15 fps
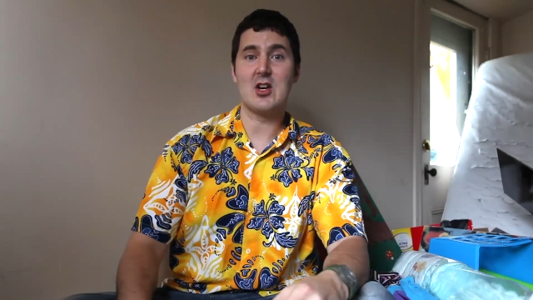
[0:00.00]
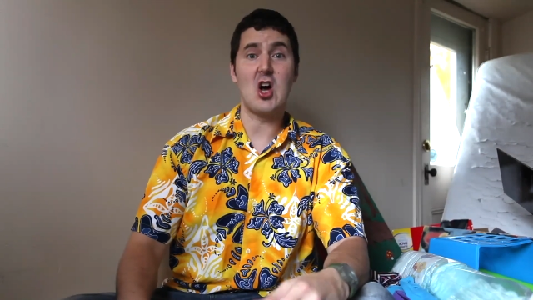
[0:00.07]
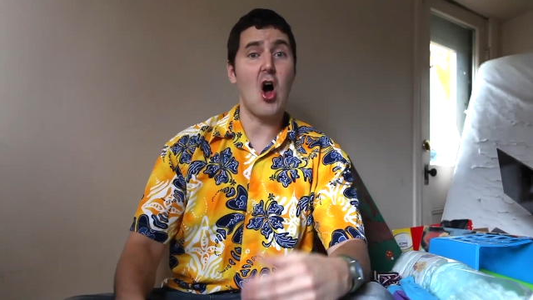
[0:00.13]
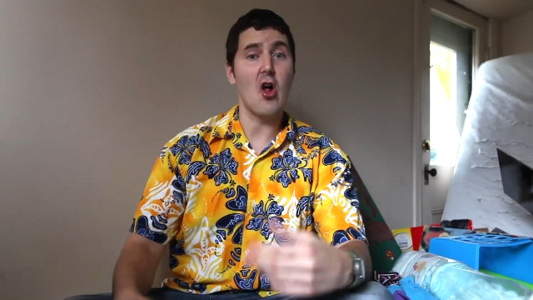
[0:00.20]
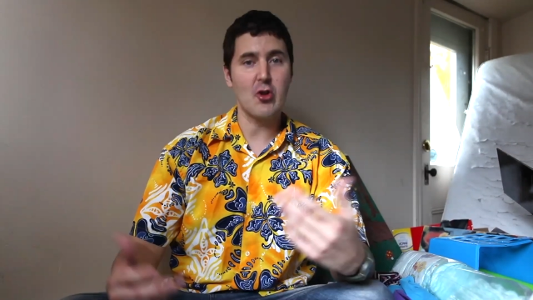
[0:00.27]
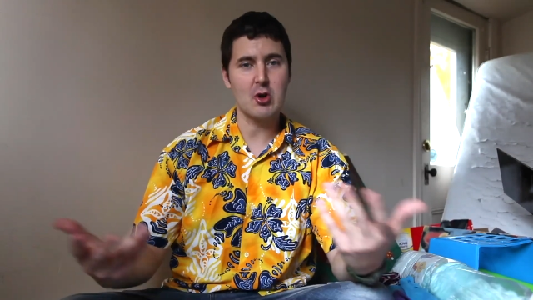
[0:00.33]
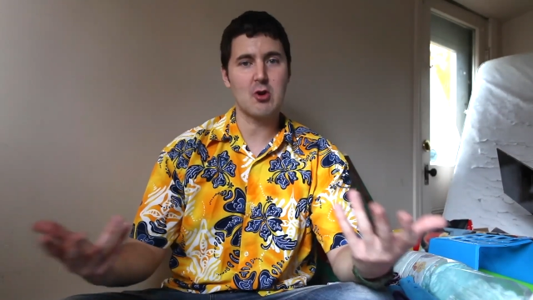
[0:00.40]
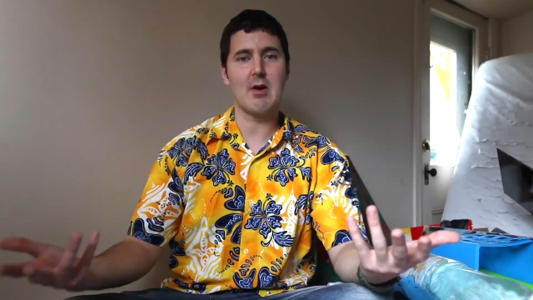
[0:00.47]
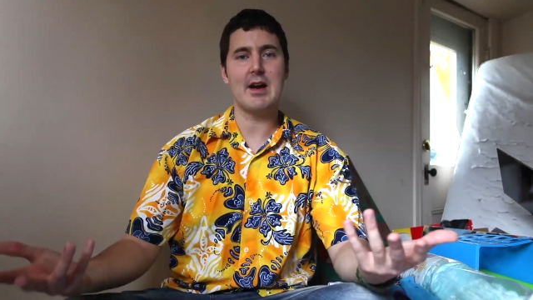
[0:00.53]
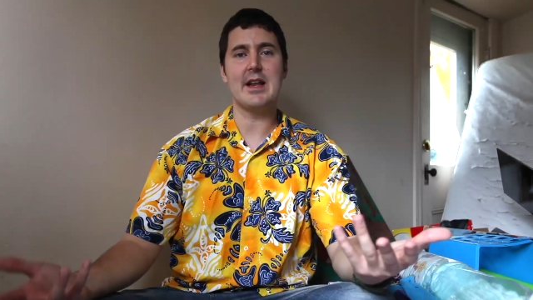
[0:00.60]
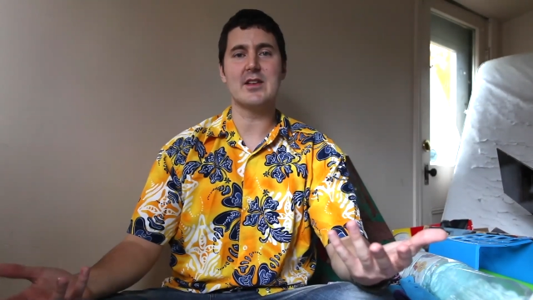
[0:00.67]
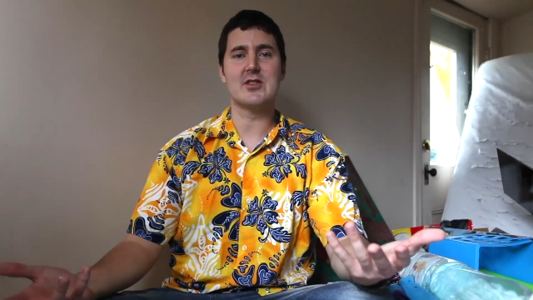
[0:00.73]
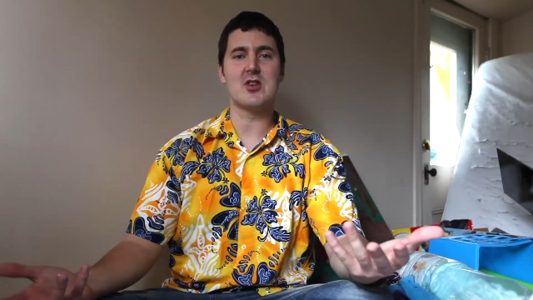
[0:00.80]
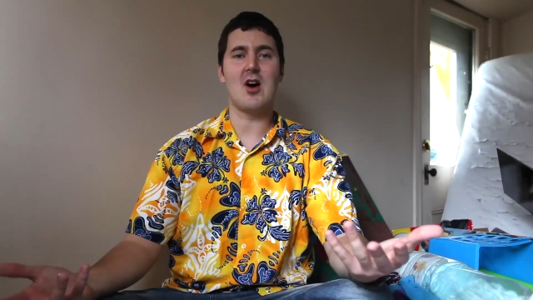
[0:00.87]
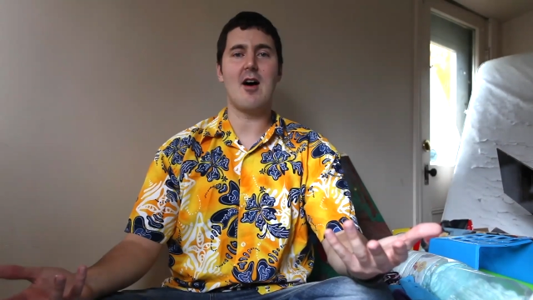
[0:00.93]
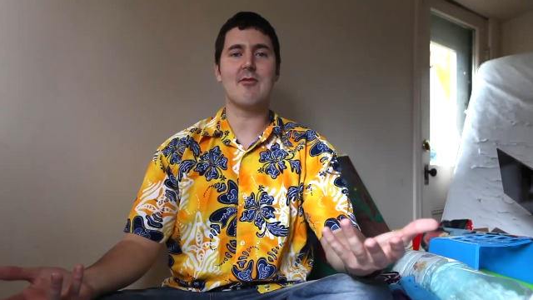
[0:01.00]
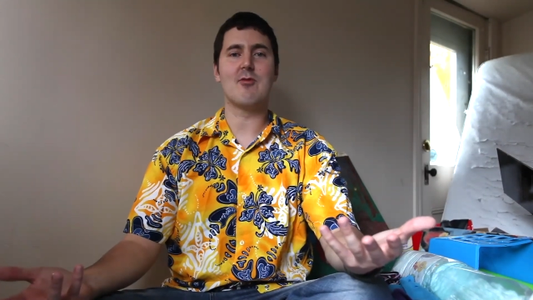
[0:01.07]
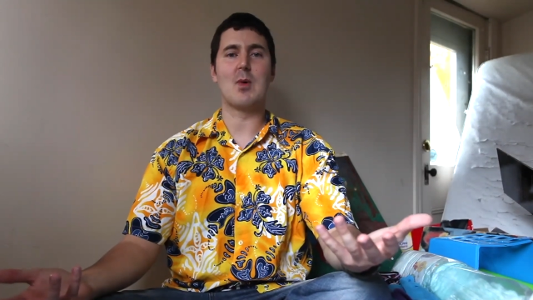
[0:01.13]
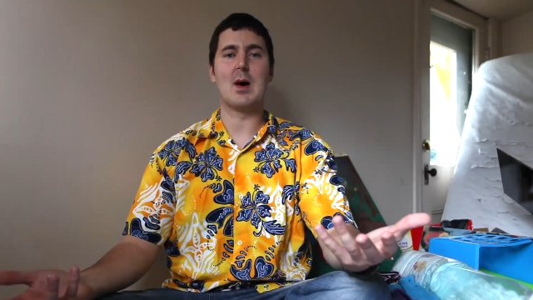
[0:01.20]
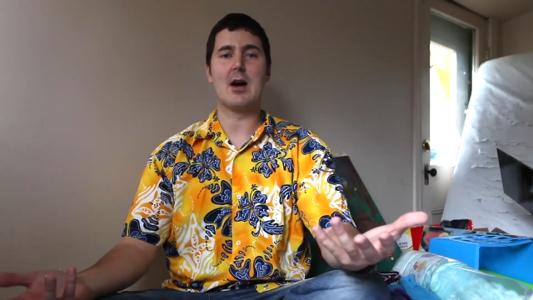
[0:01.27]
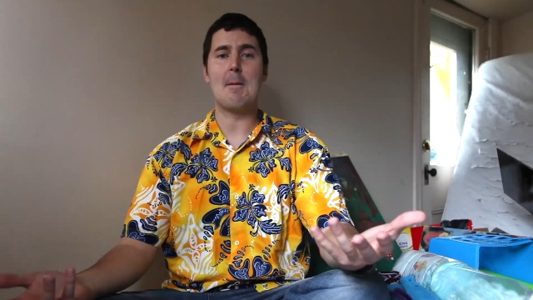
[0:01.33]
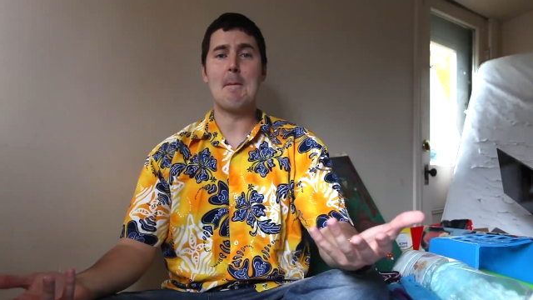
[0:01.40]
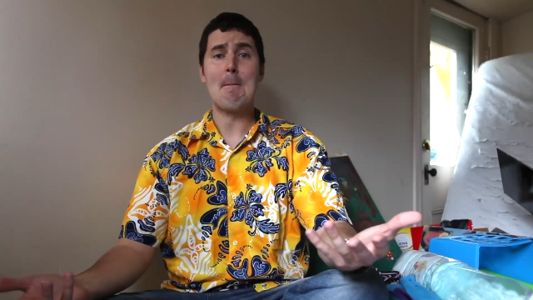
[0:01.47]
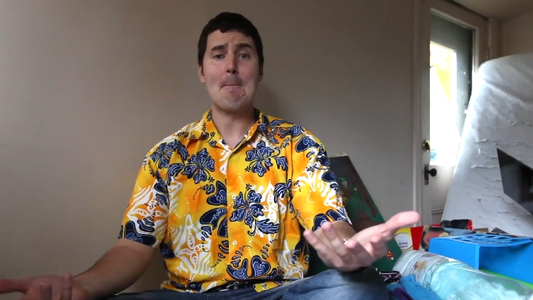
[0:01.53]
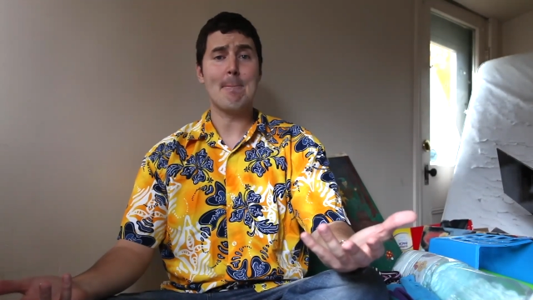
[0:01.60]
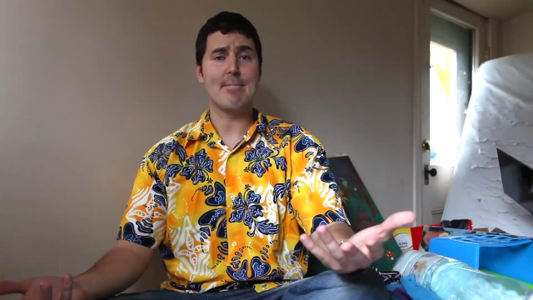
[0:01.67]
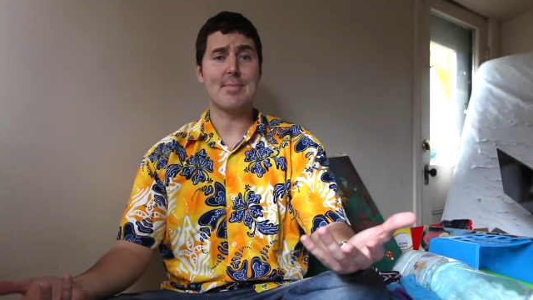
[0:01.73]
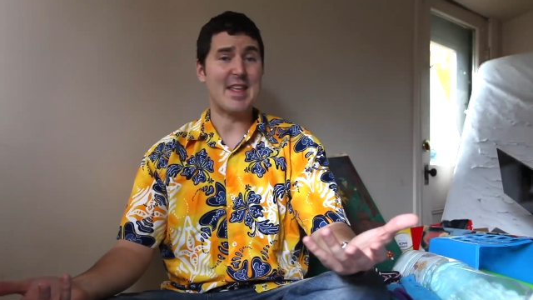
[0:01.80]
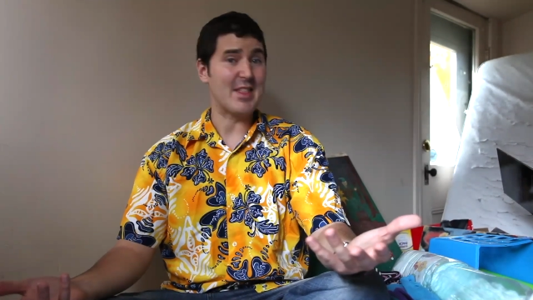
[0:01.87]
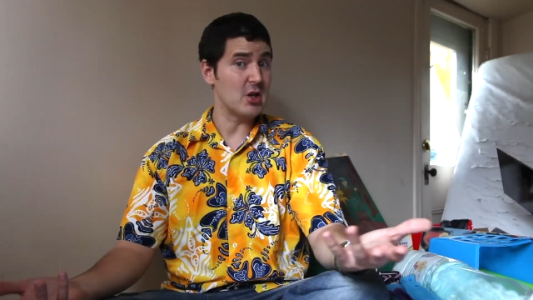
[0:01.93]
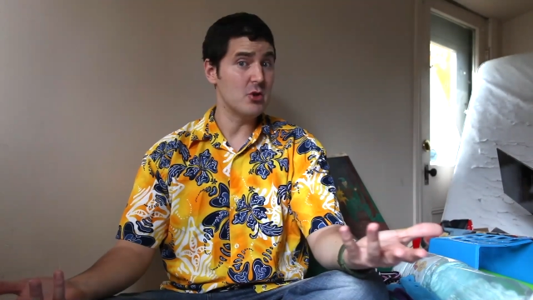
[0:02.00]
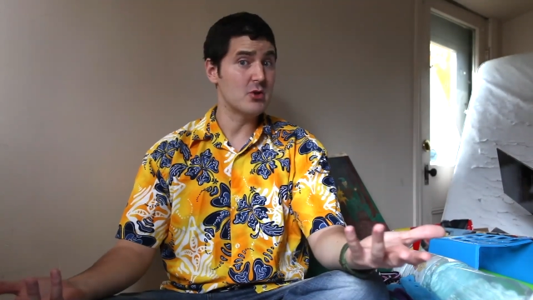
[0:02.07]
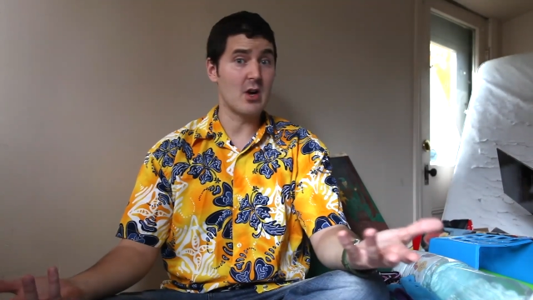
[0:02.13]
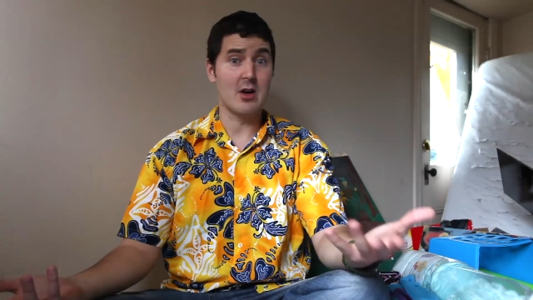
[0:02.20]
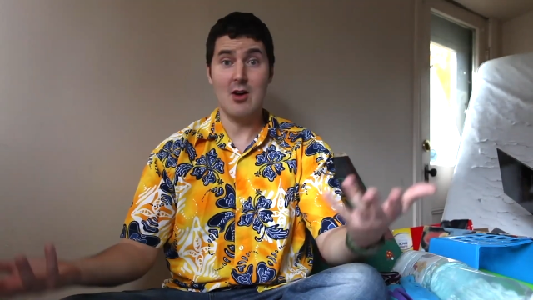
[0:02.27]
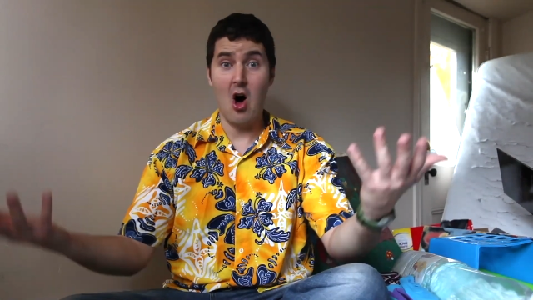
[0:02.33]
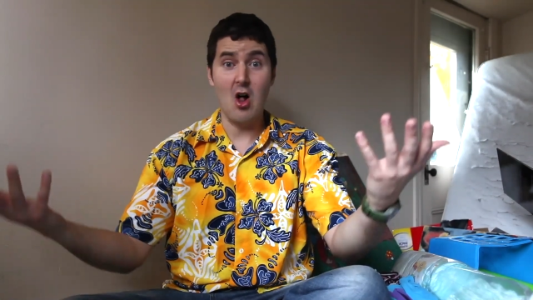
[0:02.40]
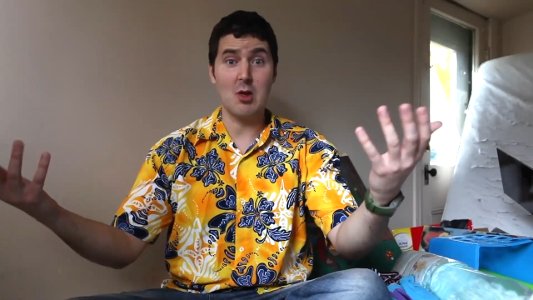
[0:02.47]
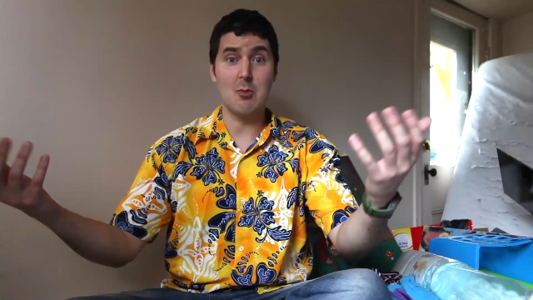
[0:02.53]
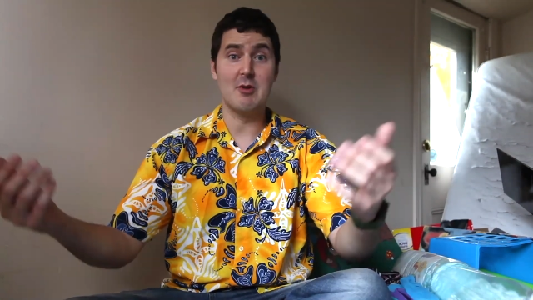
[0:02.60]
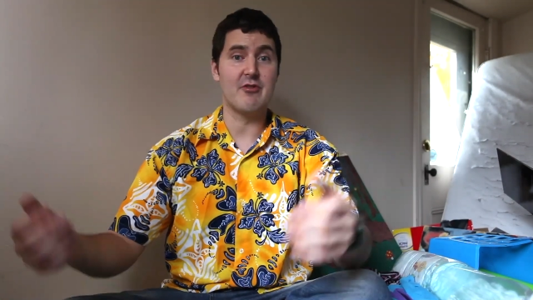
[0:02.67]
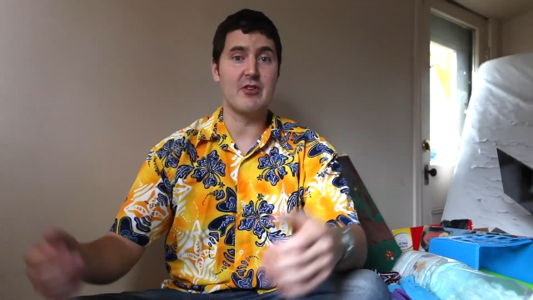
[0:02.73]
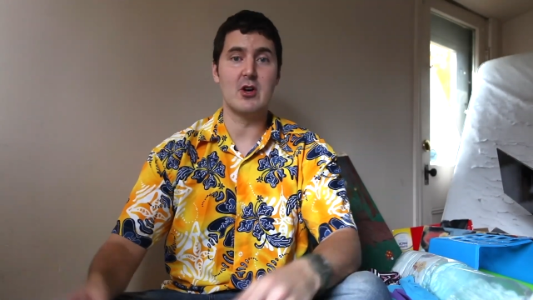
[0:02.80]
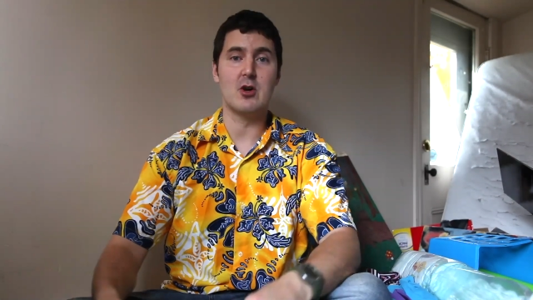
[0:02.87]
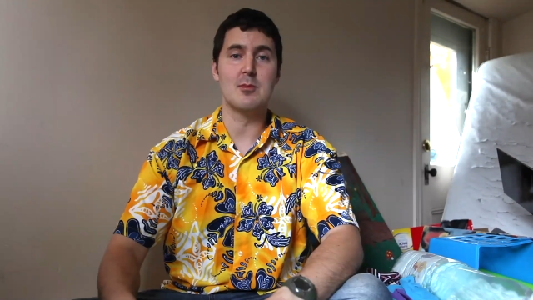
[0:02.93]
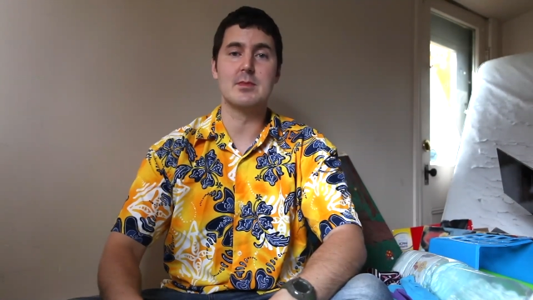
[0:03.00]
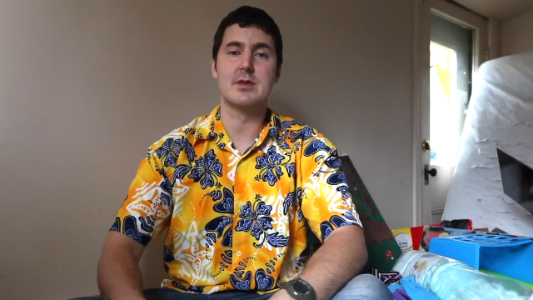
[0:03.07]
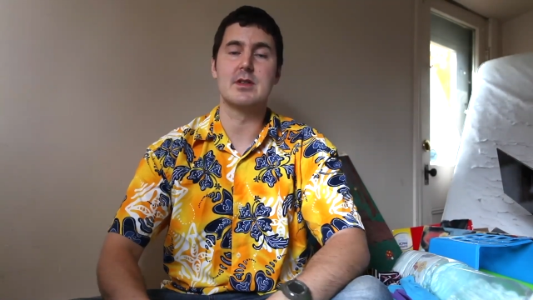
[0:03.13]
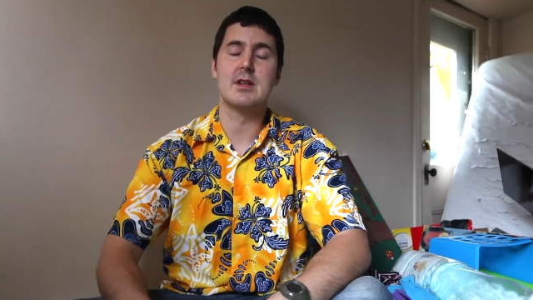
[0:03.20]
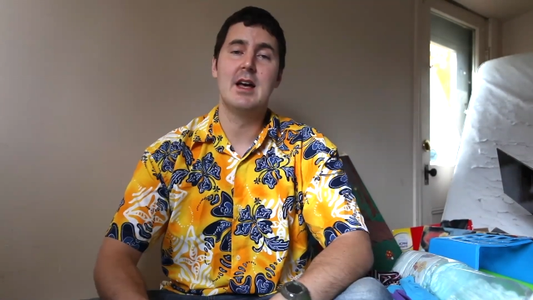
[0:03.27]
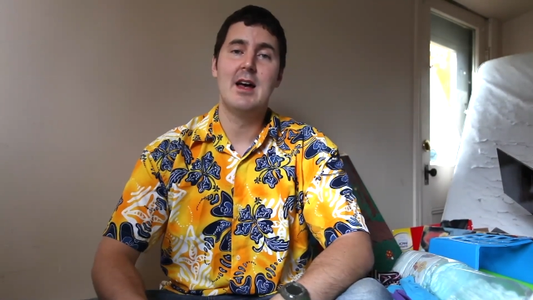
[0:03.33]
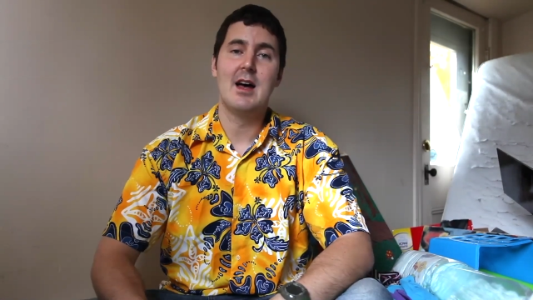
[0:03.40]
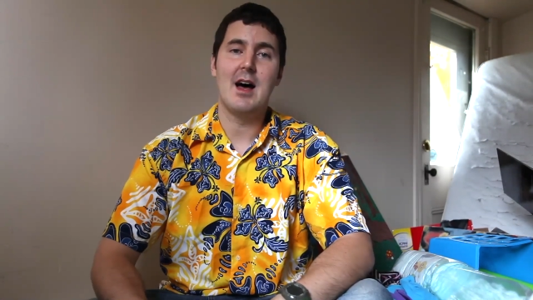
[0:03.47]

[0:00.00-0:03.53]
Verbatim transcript: color grading software that they use on Hollywood films.